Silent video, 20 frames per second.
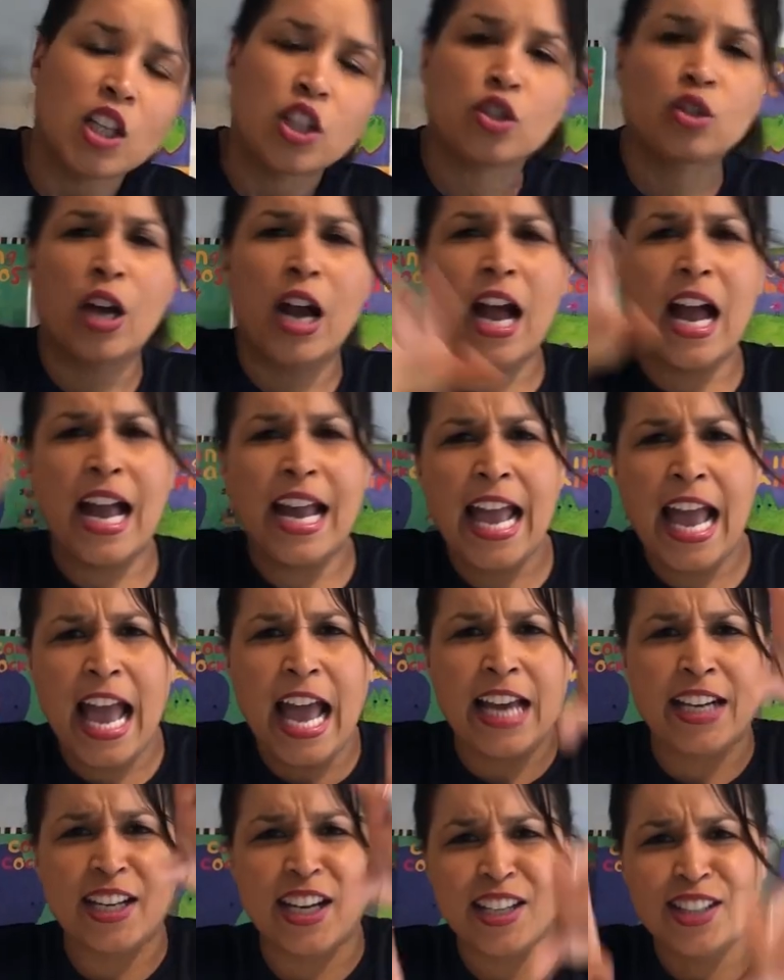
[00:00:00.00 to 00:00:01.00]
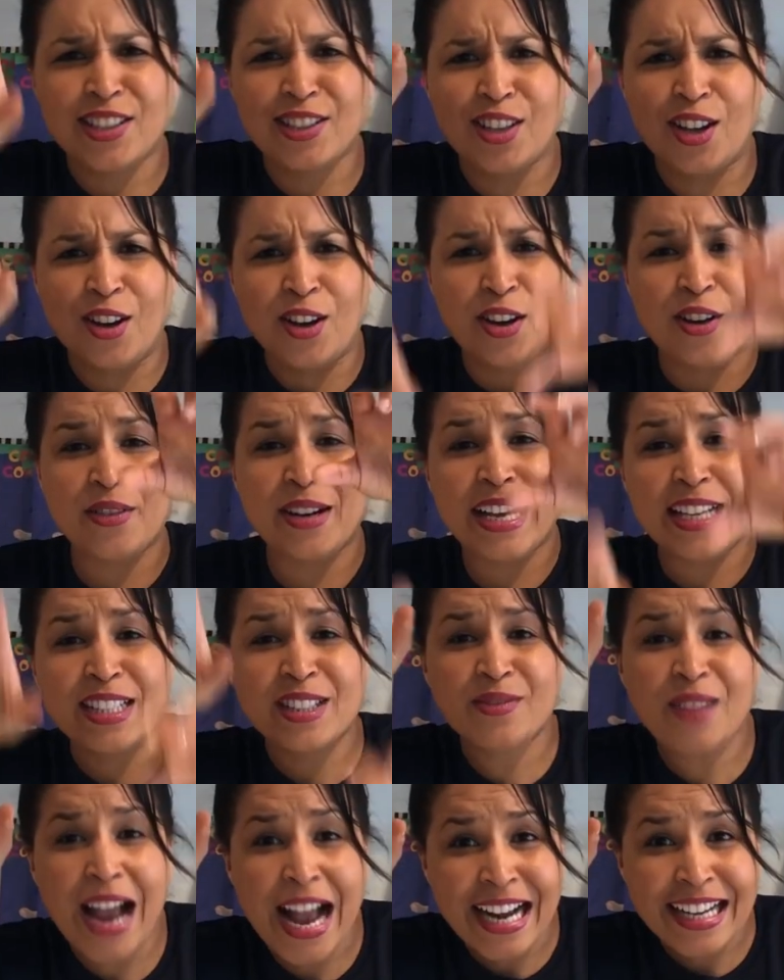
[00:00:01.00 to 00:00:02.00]

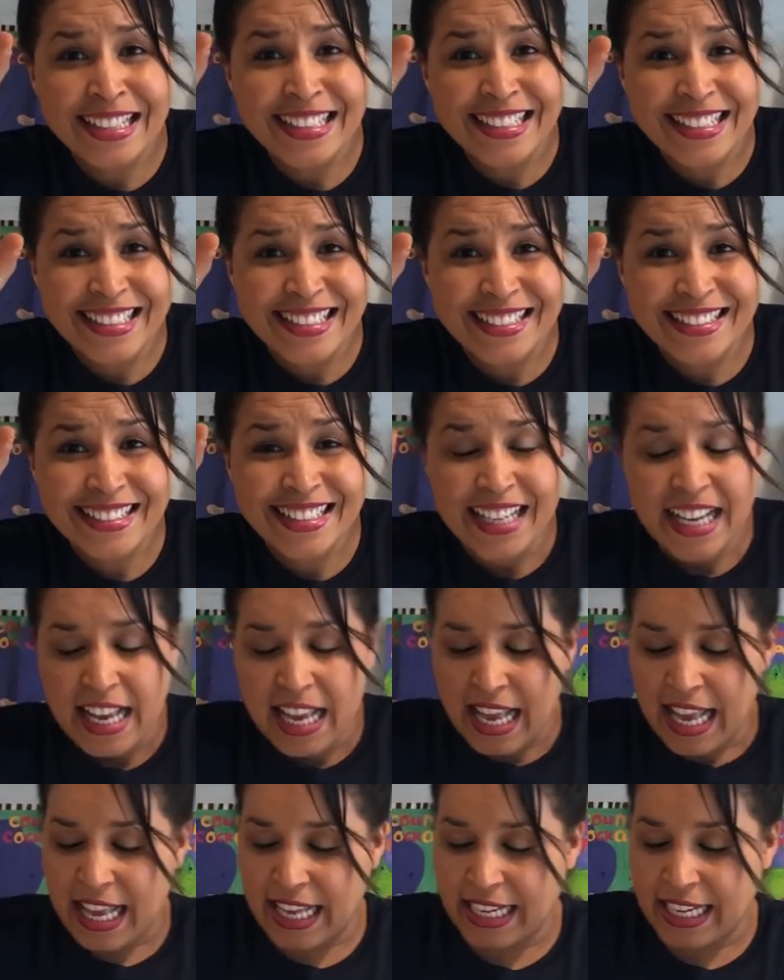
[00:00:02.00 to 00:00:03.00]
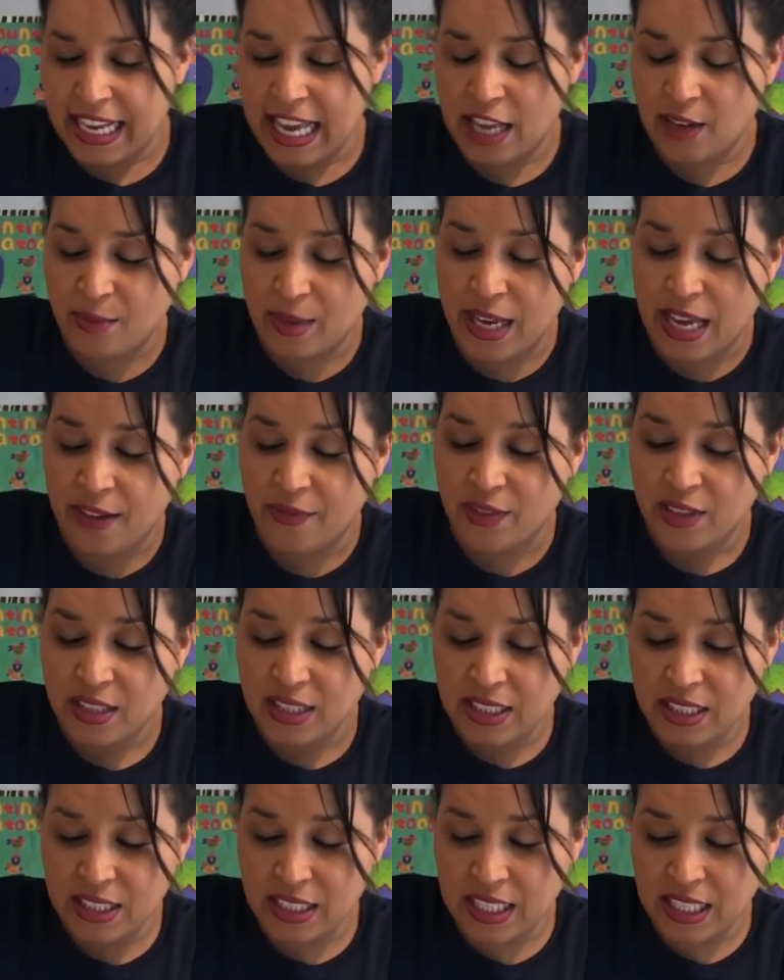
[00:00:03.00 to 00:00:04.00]
Tyrannosaurus Rex. And again, we have
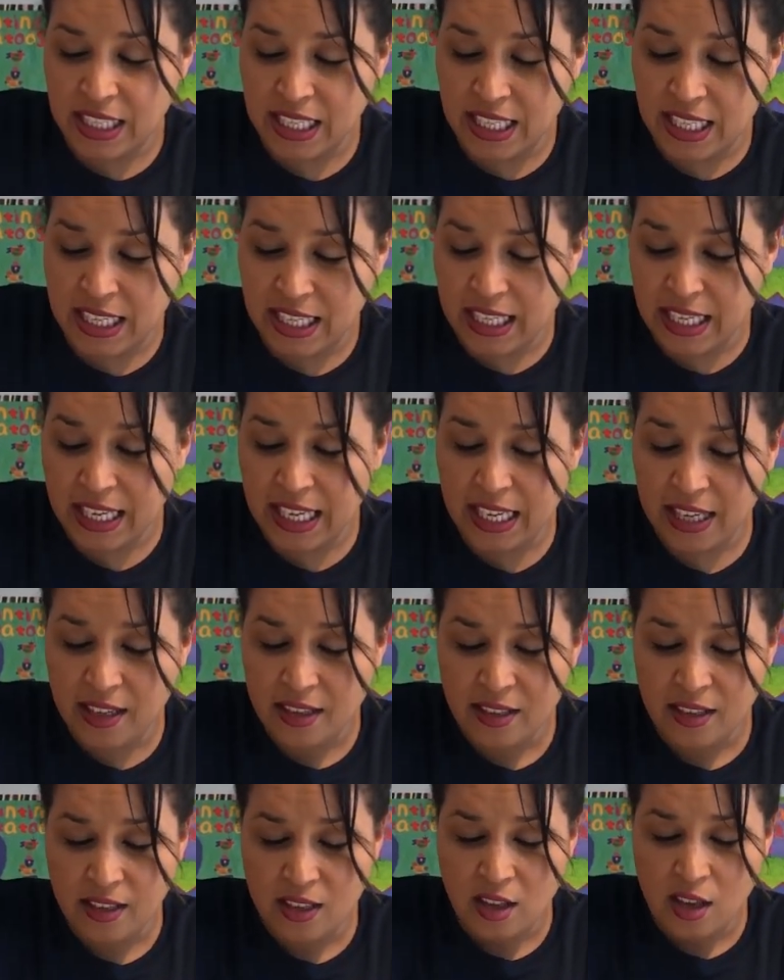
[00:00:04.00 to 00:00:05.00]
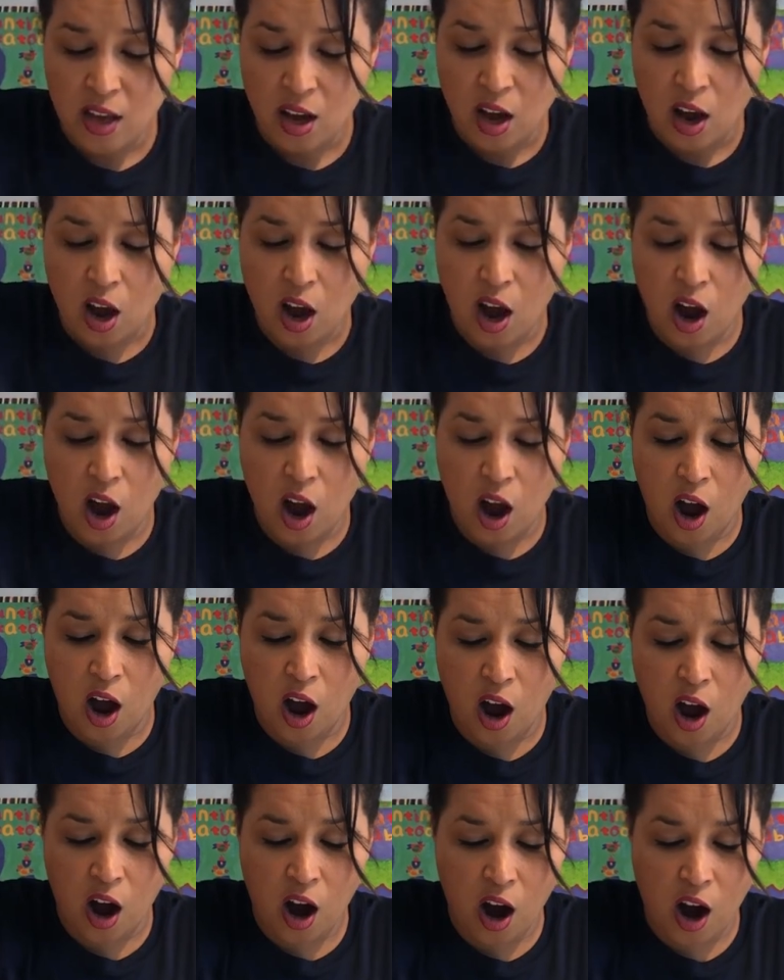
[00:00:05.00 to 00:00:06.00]
T
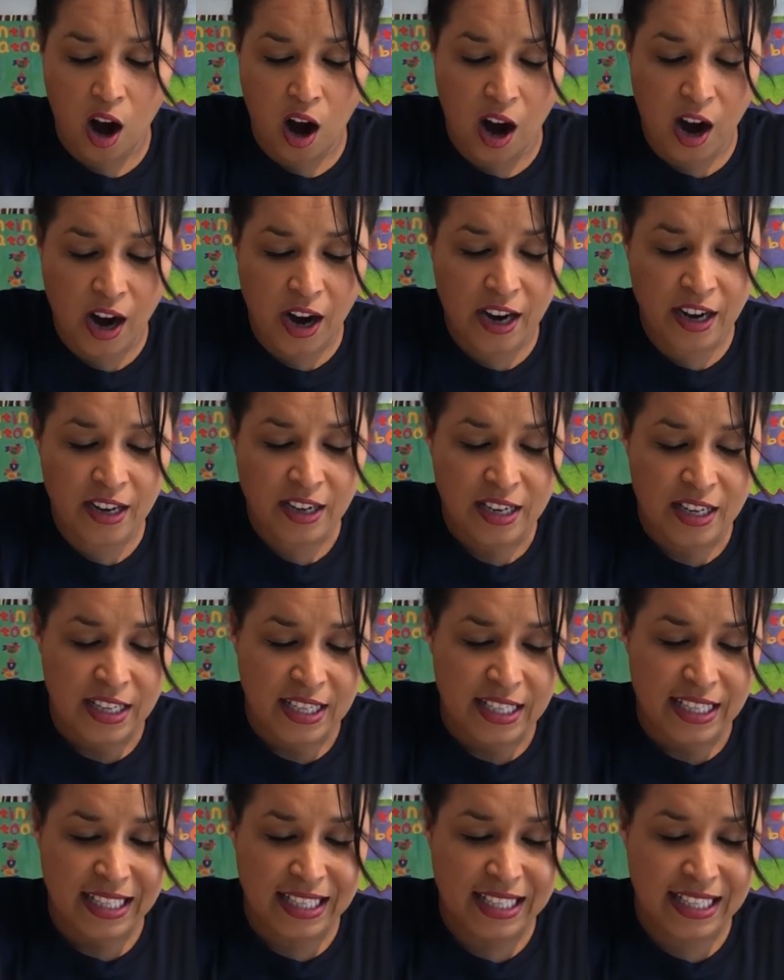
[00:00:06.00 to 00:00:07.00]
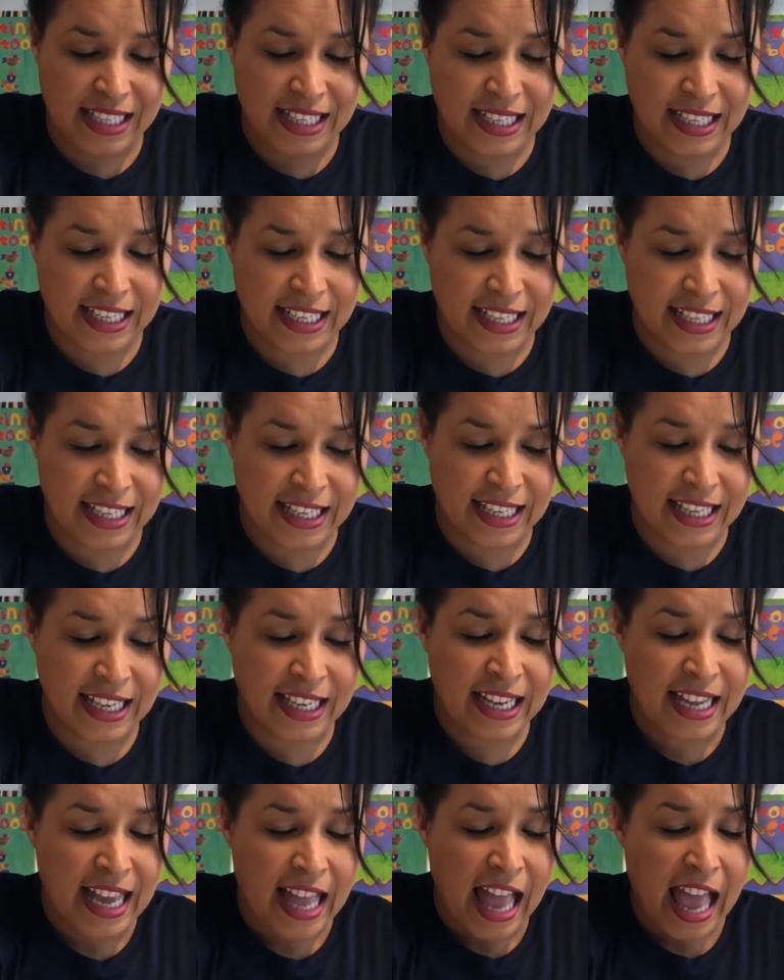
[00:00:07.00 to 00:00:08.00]
R
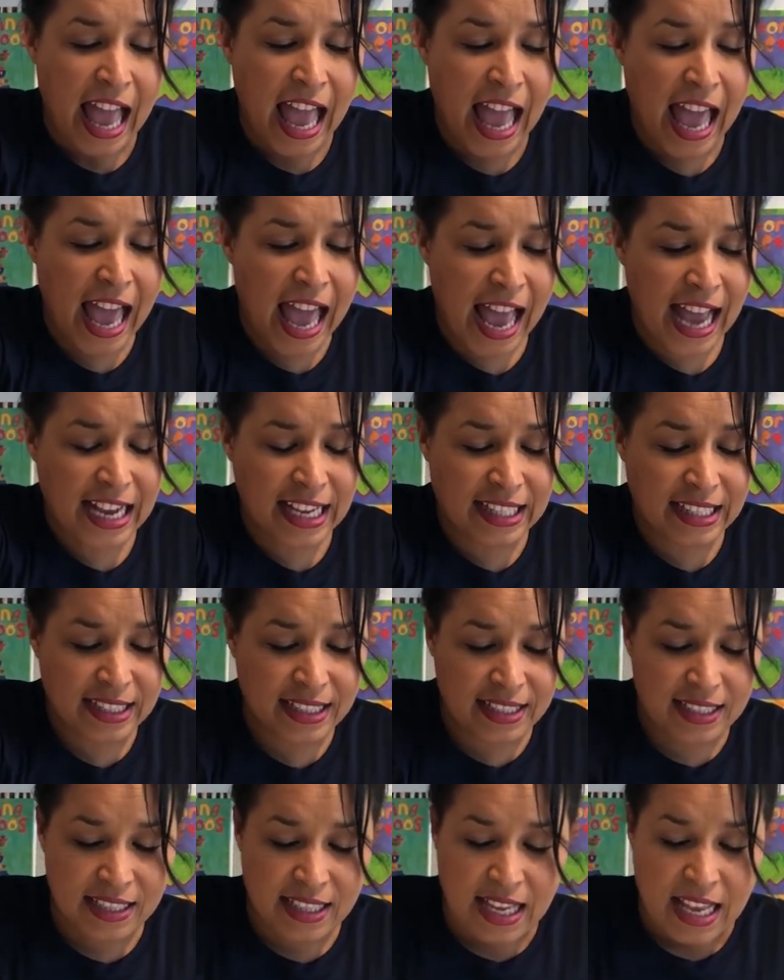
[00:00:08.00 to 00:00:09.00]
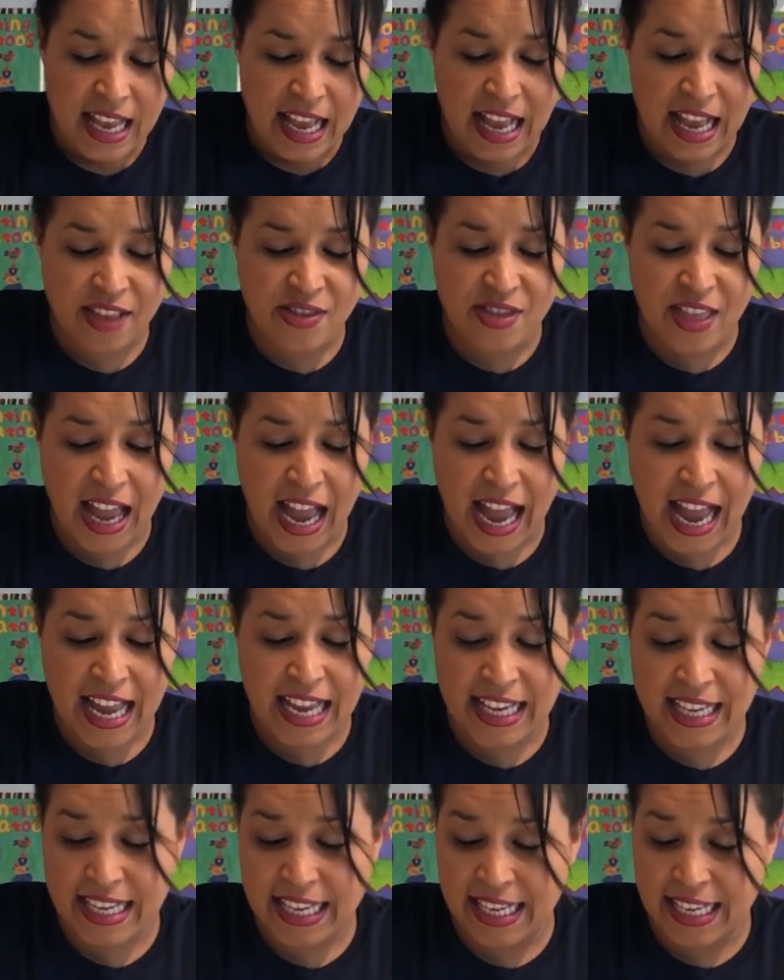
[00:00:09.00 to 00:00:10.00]
E X. And
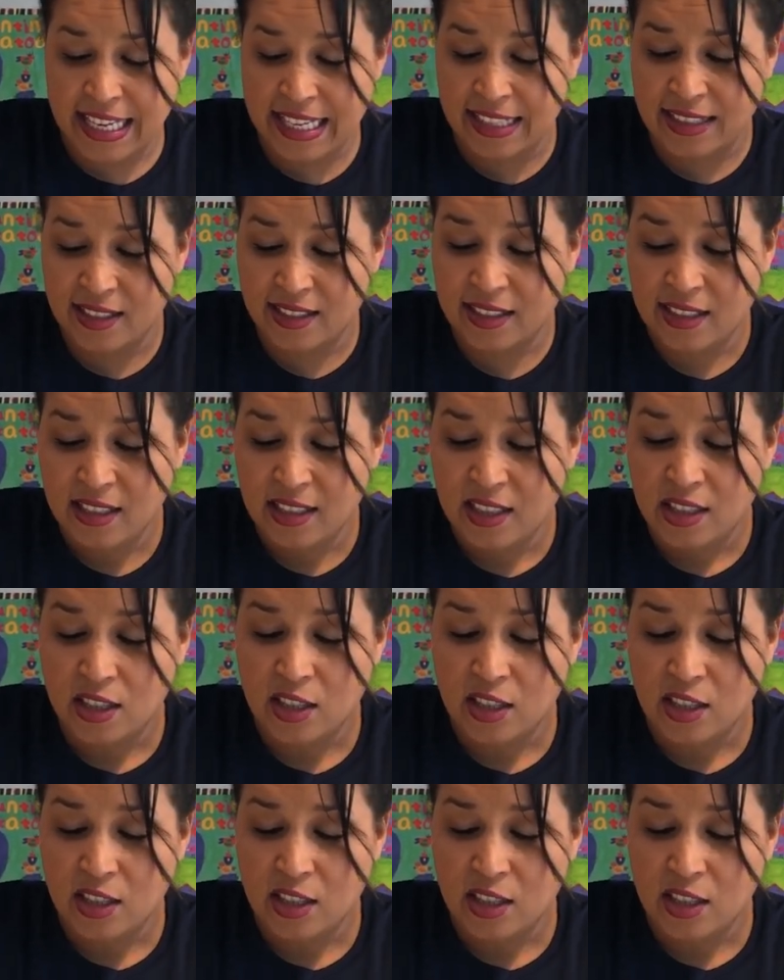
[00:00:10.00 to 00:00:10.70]
that is